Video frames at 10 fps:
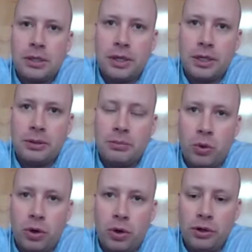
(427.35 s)
Um,
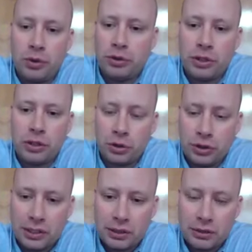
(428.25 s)
one really
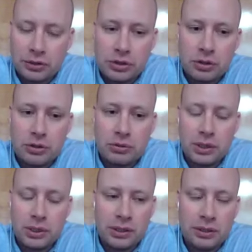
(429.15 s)
early on in the
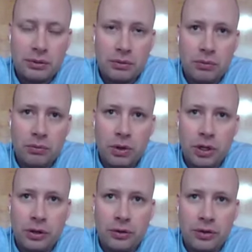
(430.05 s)
show, and then
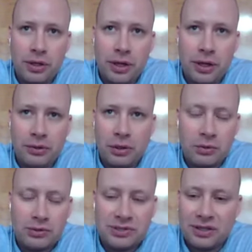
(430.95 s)
one other that I
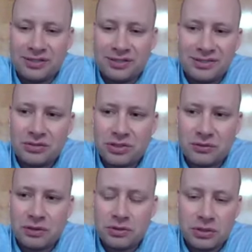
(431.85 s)
think was at like six or
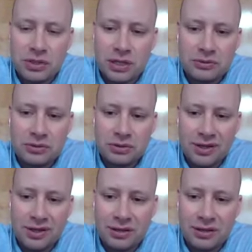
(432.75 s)
seven hundred thousand,